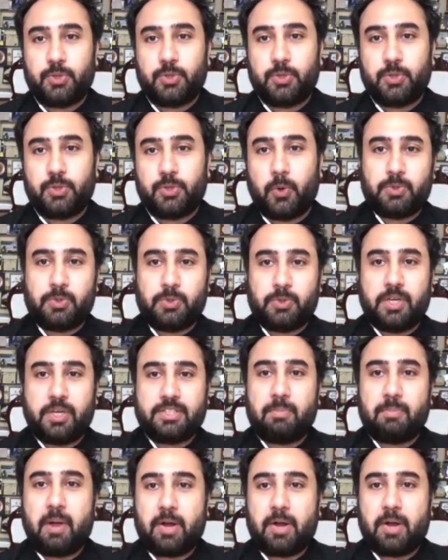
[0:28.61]
Also, as a
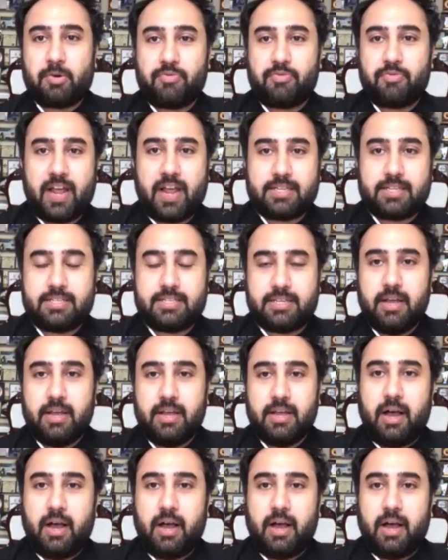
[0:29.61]
matter of fact,
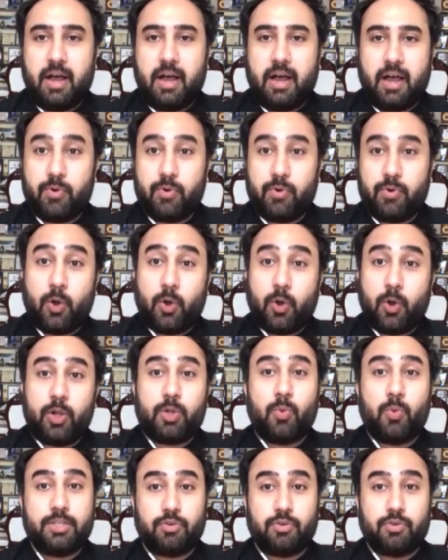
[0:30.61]
I recall the
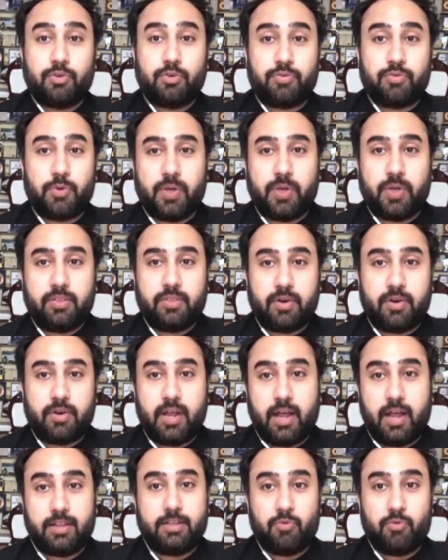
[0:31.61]
words of Yogendra
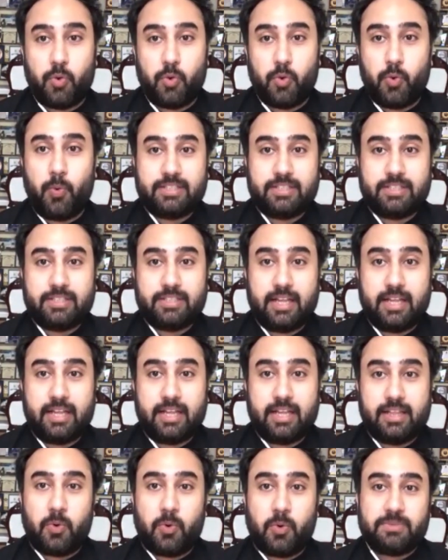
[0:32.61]
Yadav, who once said that
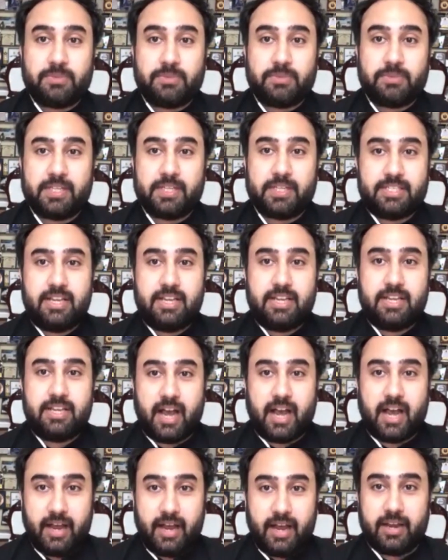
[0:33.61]
Congress must
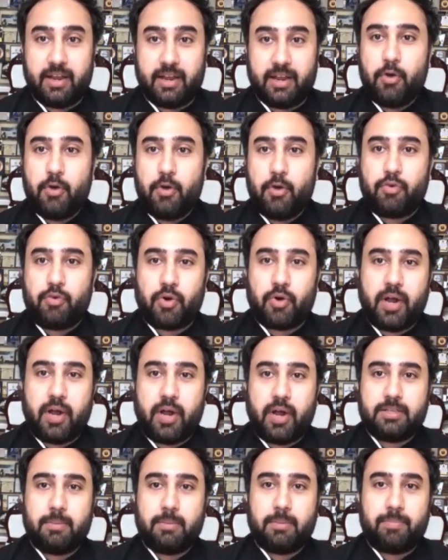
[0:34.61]
die for other
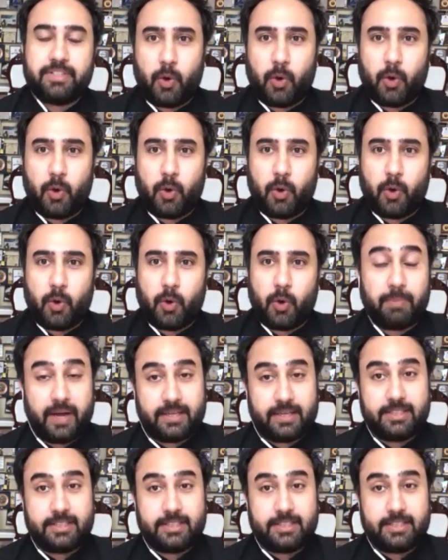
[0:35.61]
principal opposition
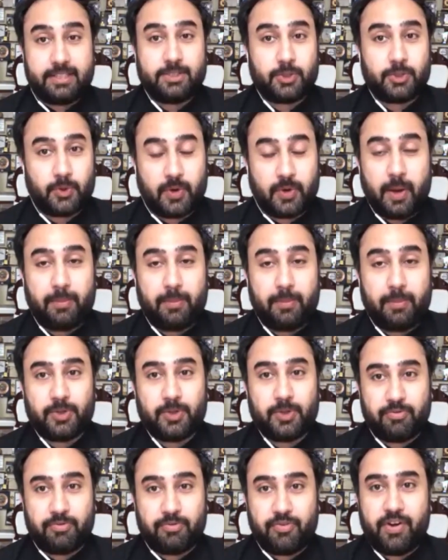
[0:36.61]
parties to come into the
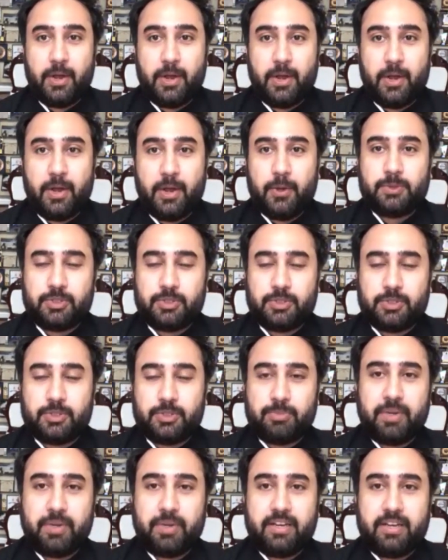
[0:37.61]
fray. So it's been
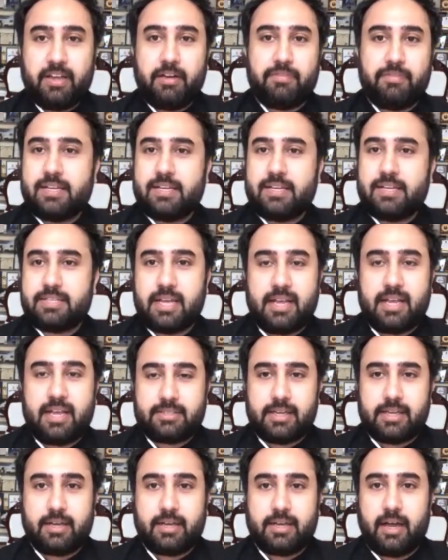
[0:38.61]
uh, fantastic.
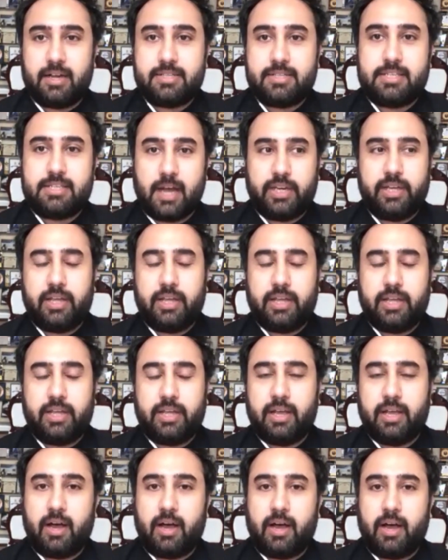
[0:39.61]
Undoubtedly,
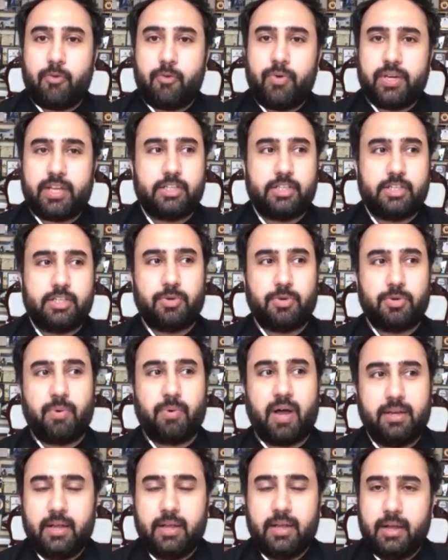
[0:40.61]
Arvind Kejriwal,
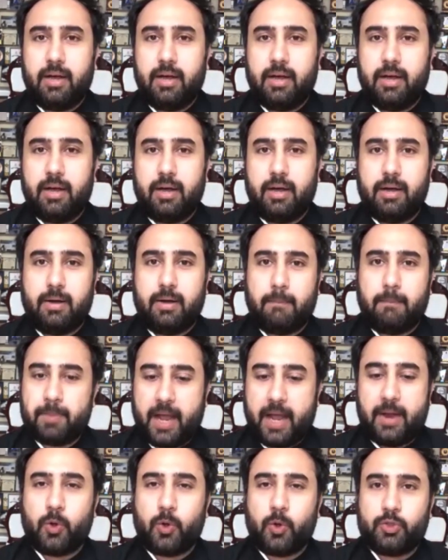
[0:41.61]
uh, I would
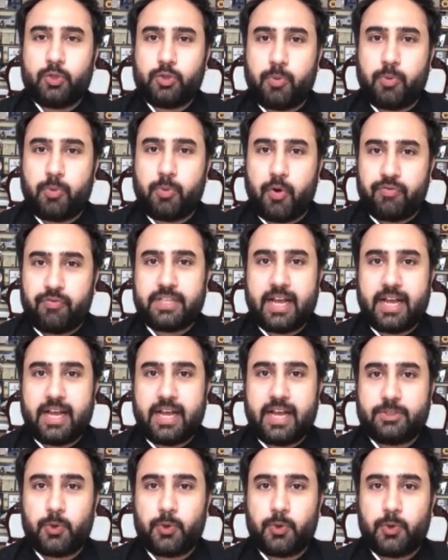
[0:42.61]
also prophesize on
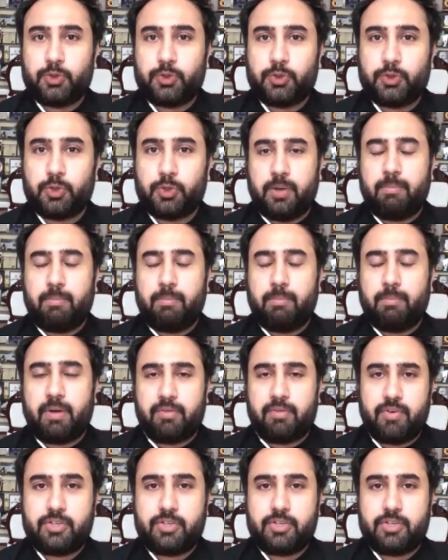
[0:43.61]
your show today, my
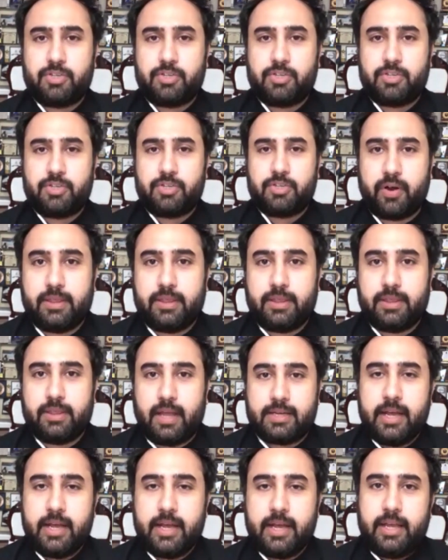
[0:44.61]
friend Sharan, that
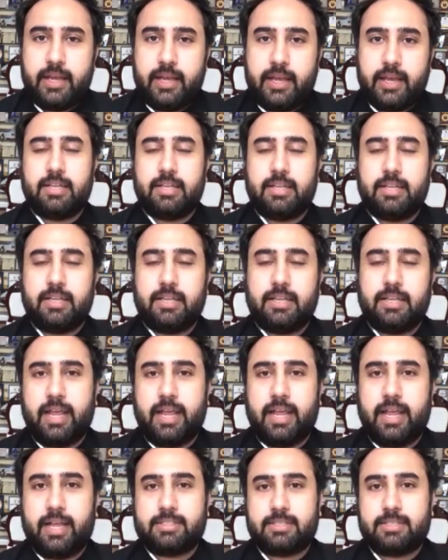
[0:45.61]
he is the
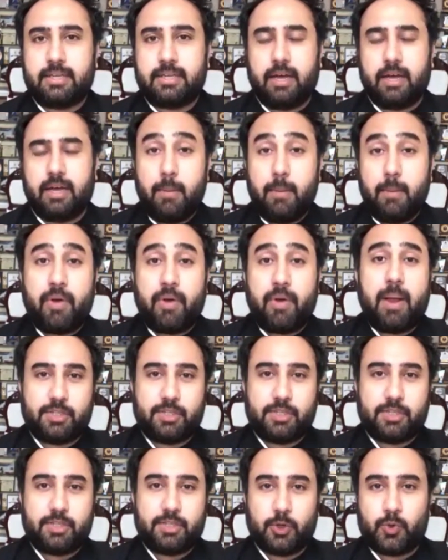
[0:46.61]
next uh, prime
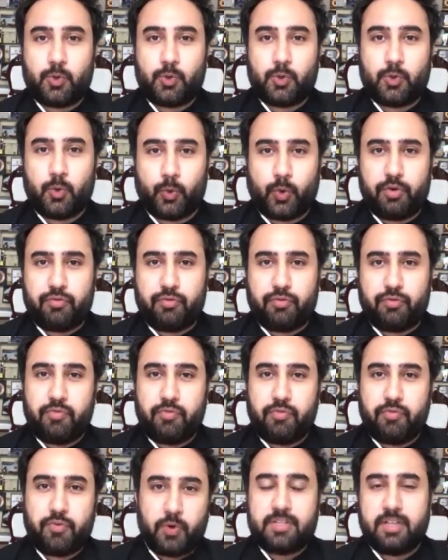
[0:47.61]
minister to look out for, if
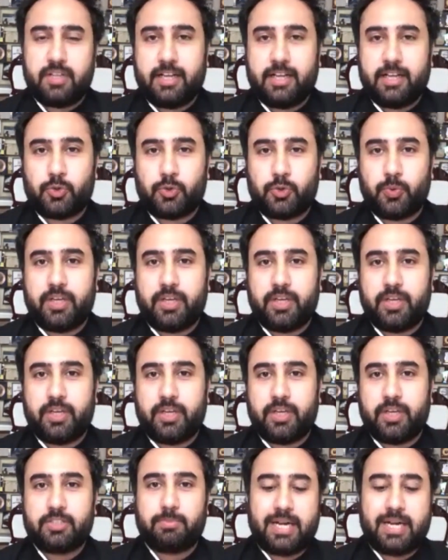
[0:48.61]
not in the next two years years,
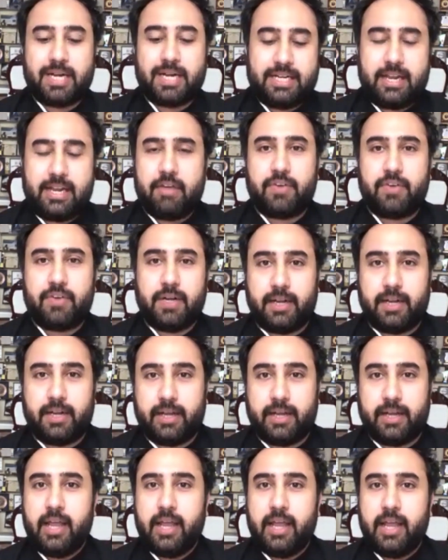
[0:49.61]
but definitely
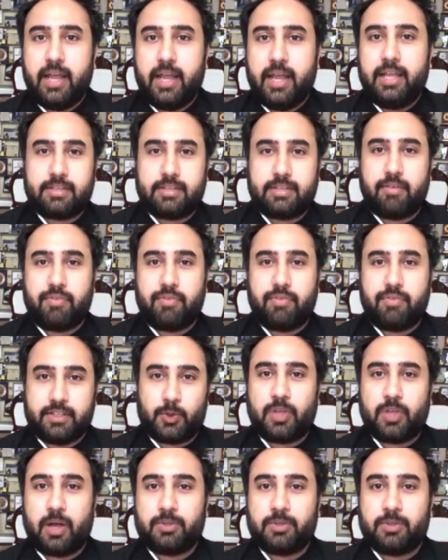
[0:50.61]
in the seven years, the
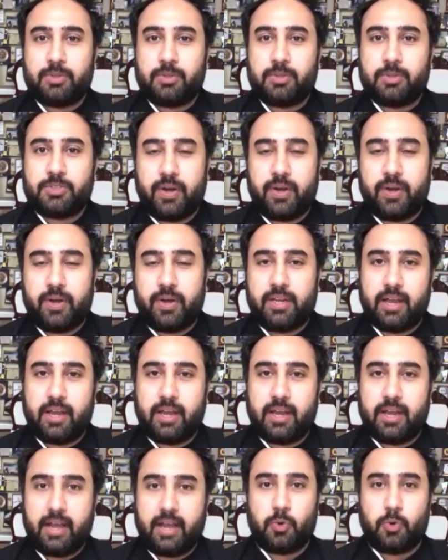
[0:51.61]
2029
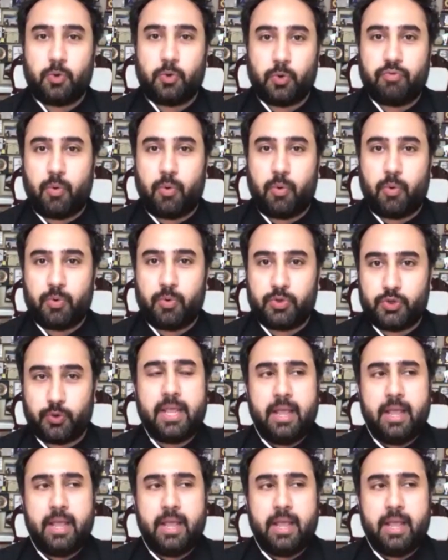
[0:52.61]
to look forward to.